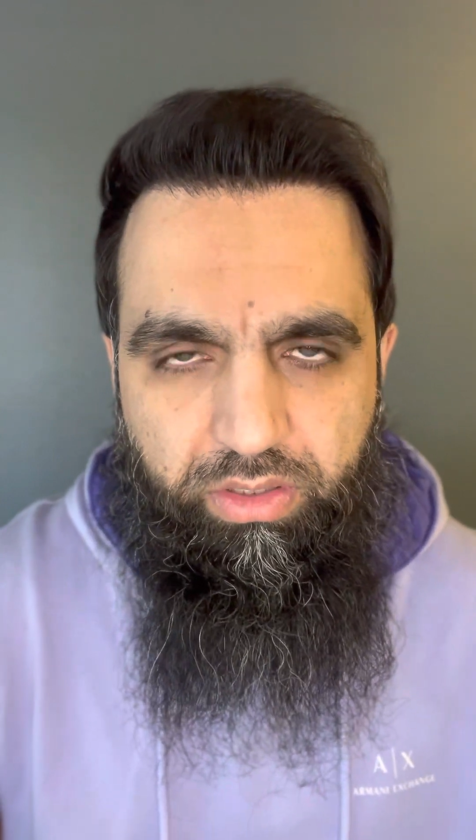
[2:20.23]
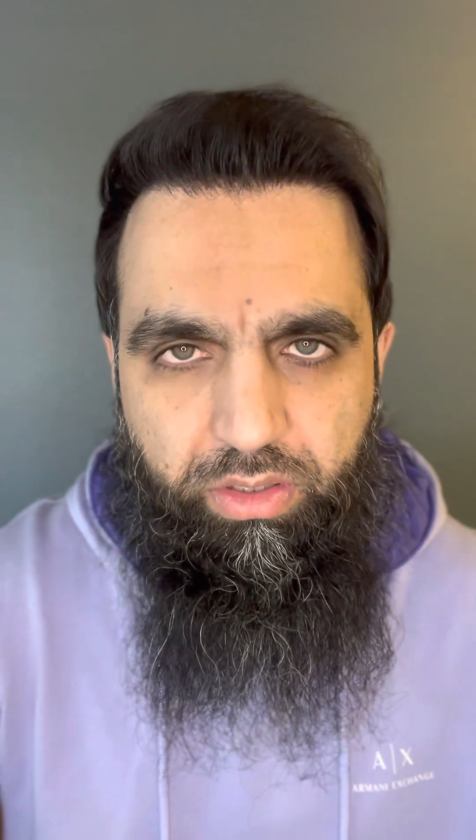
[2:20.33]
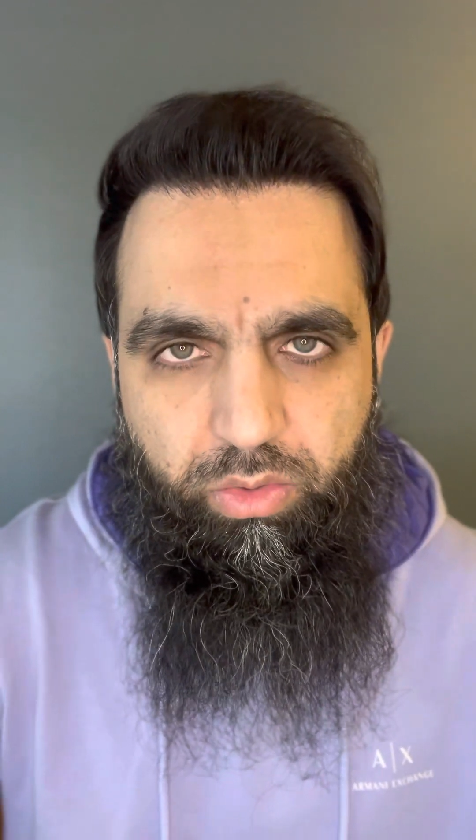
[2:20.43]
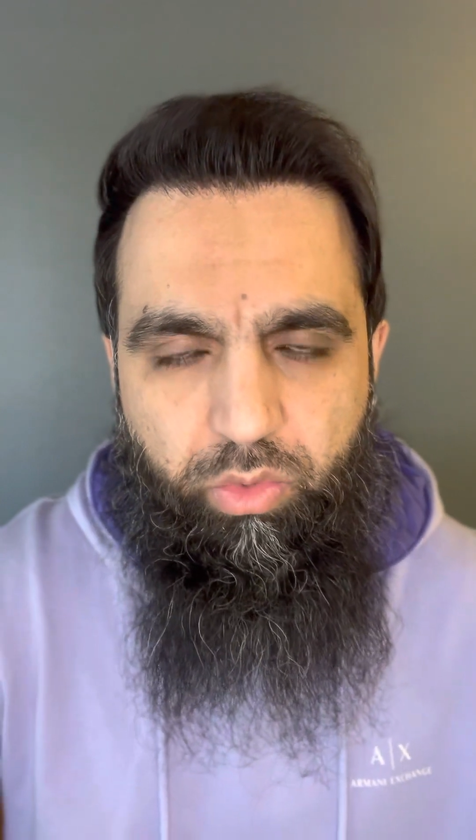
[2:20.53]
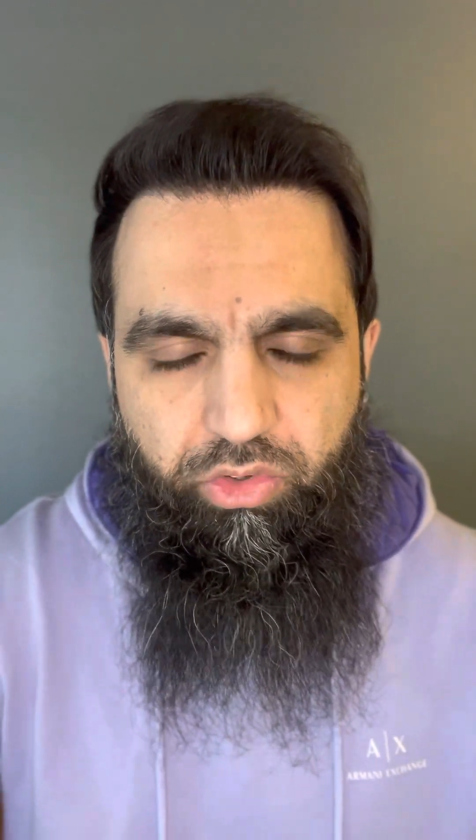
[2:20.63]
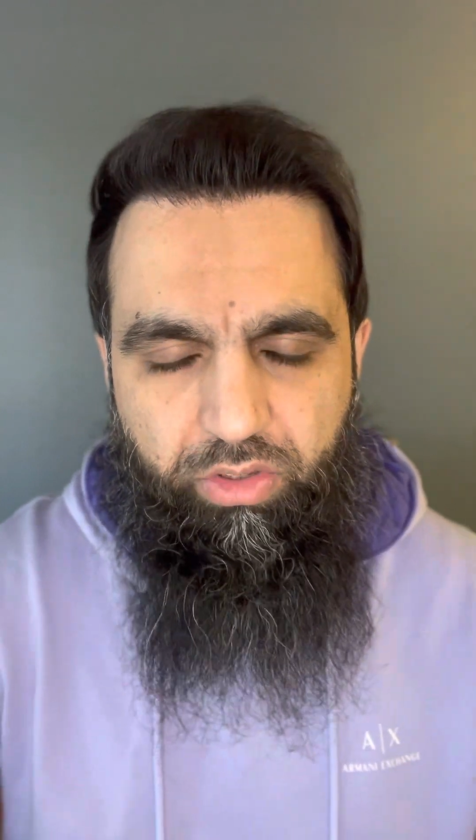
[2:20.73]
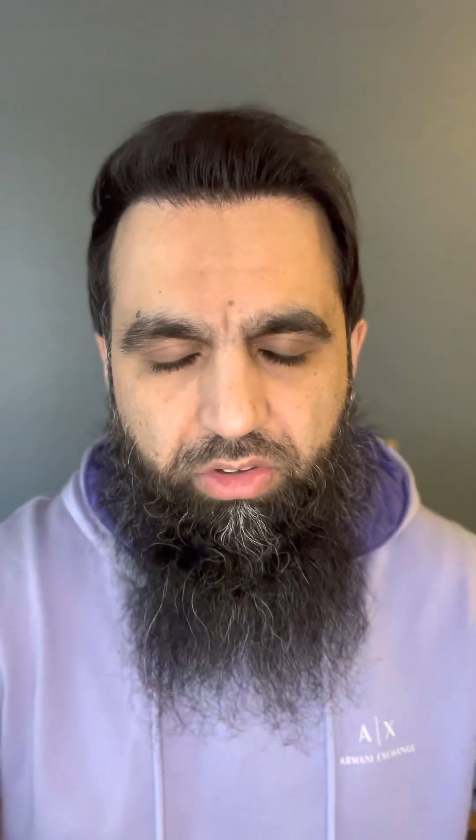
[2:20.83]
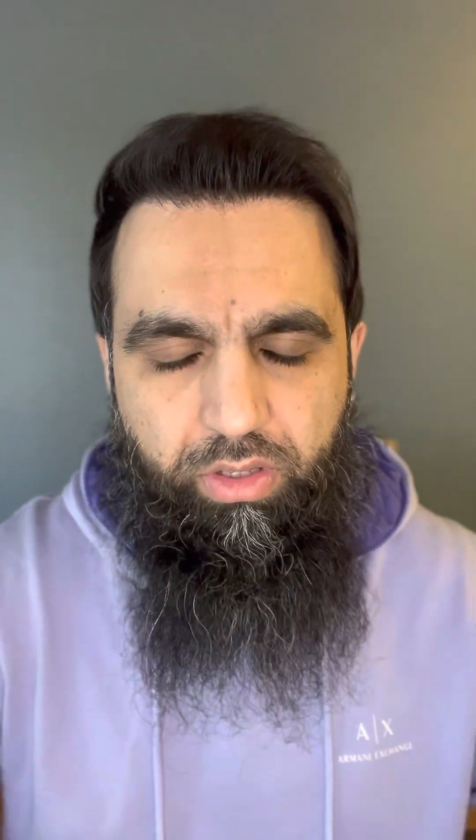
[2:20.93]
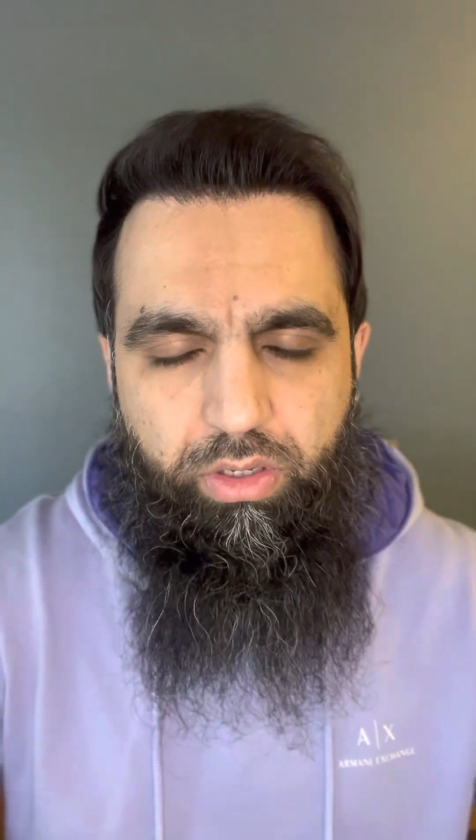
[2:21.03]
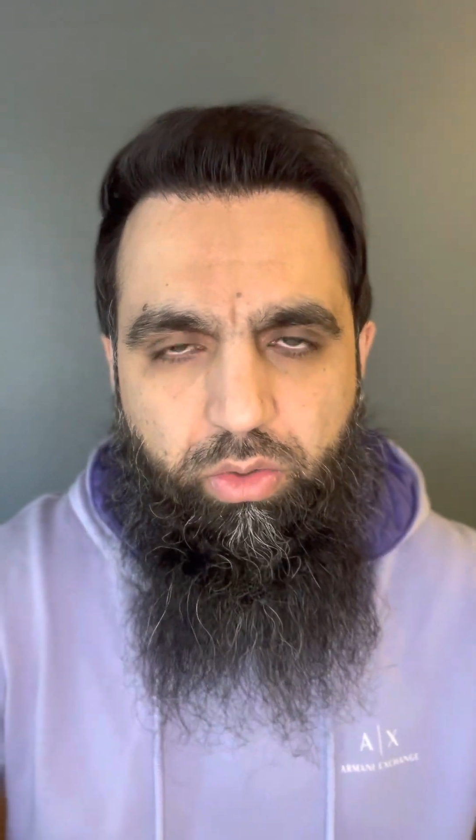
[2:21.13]
delusions
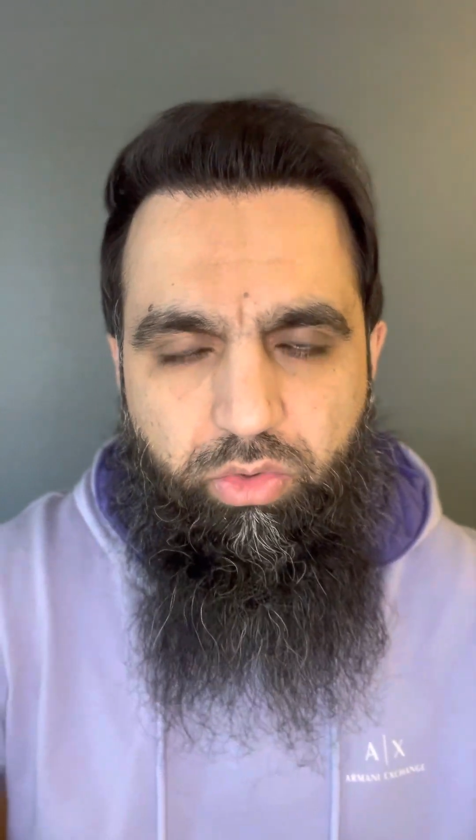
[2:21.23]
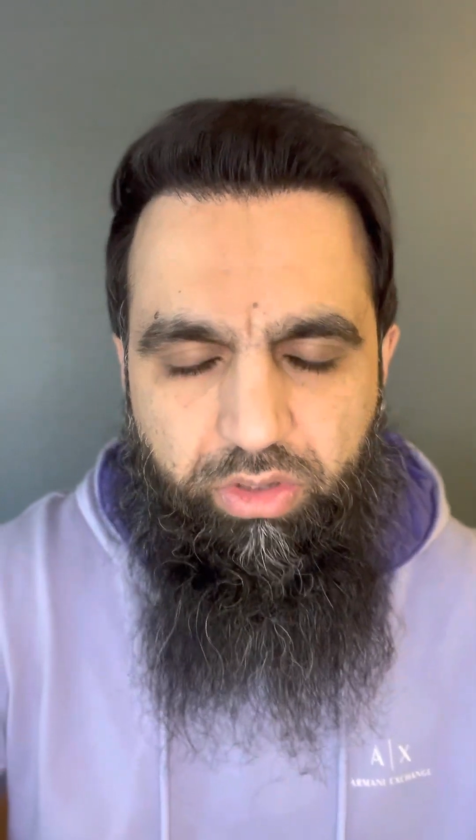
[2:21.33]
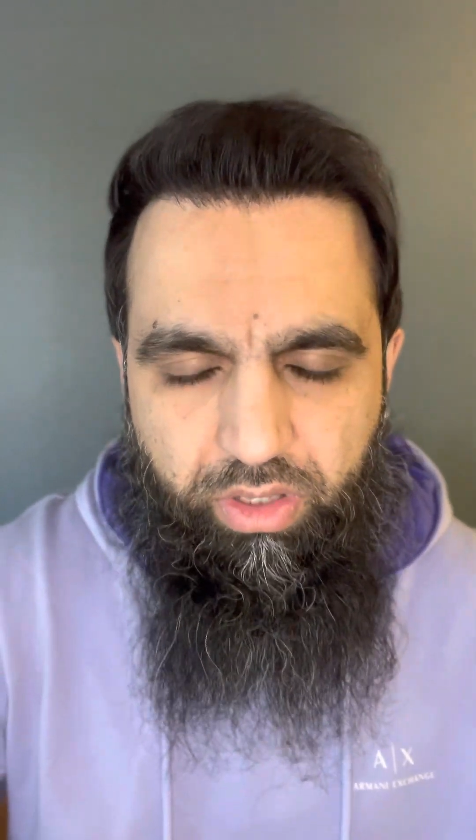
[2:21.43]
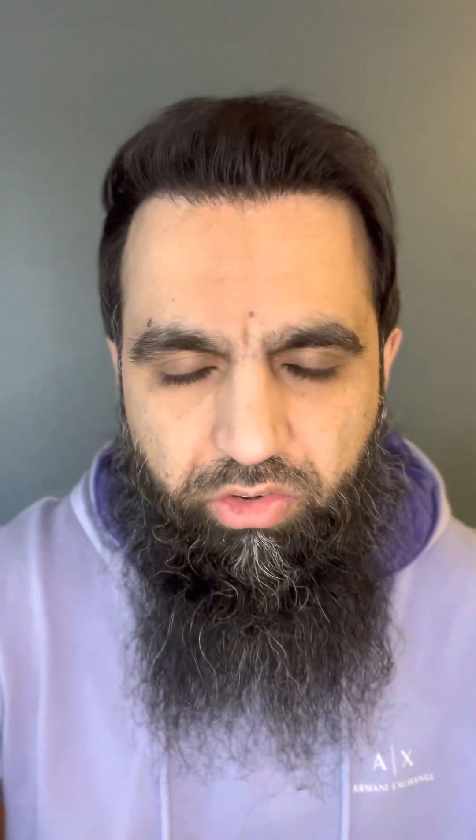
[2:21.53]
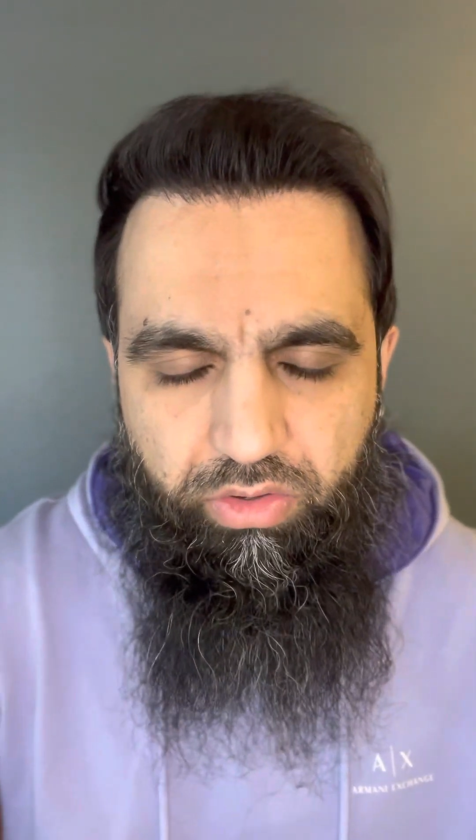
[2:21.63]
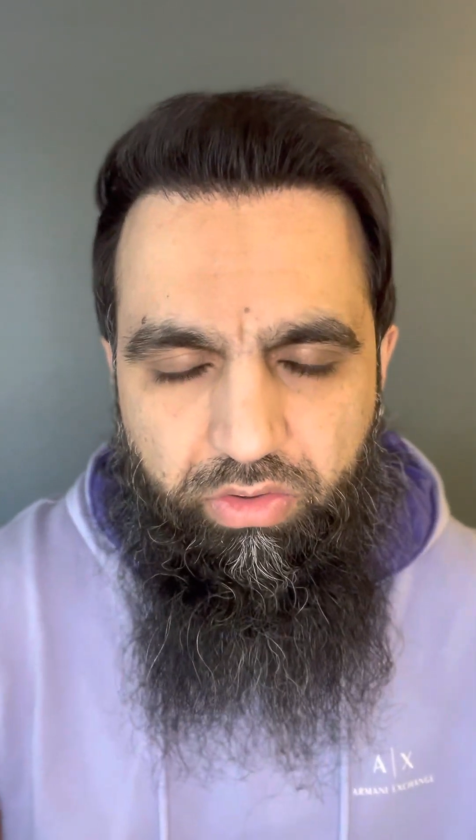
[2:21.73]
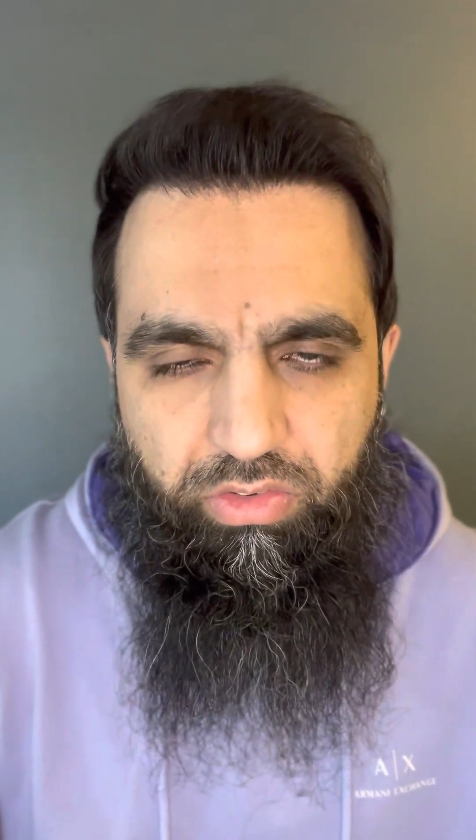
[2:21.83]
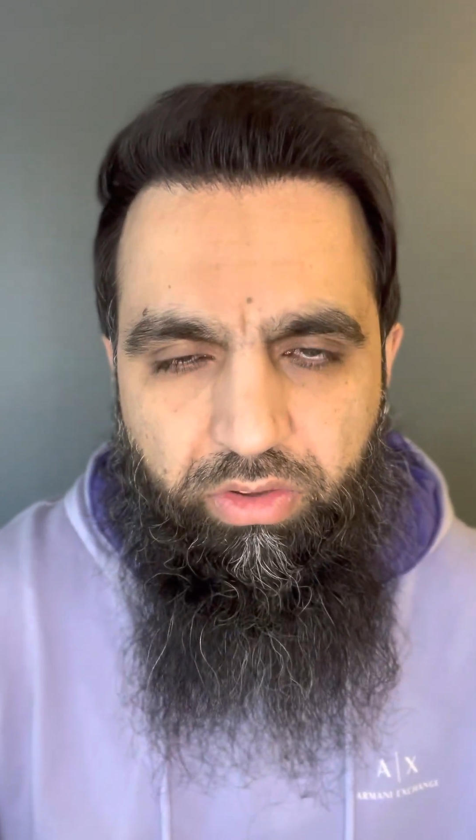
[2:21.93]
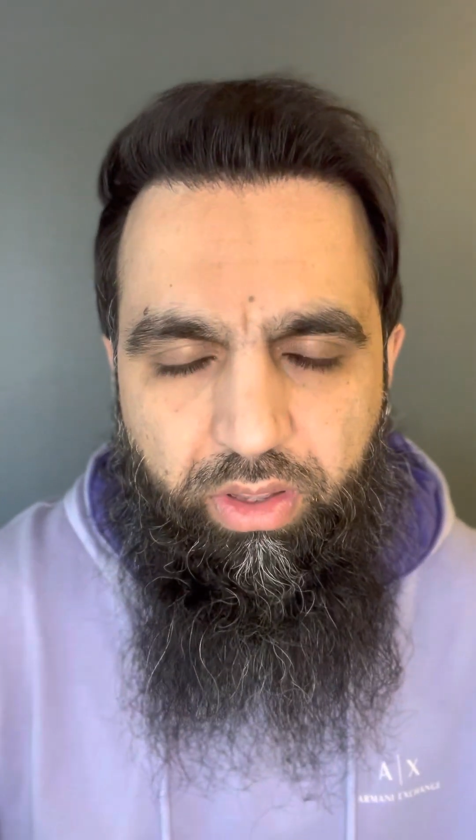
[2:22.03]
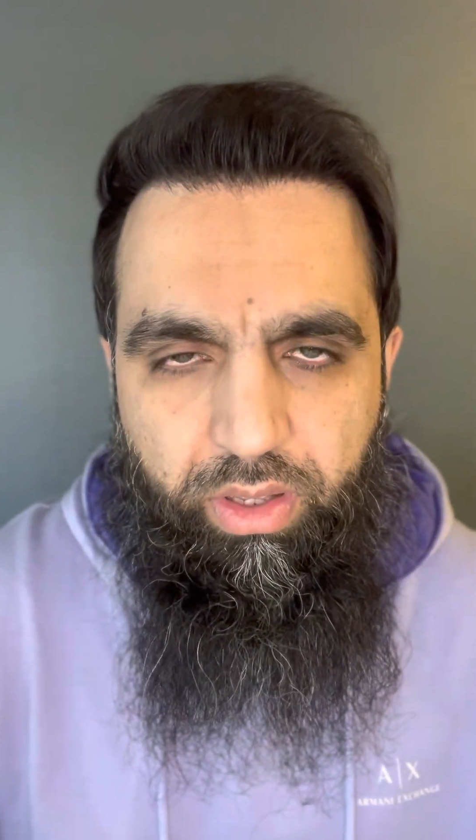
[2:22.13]
and hallucinations.